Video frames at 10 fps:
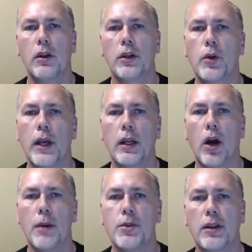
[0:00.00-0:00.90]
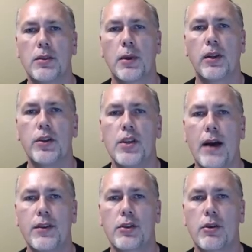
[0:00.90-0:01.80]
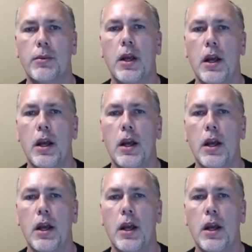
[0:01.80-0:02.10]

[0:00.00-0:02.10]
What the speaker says: and create objects within JavaScript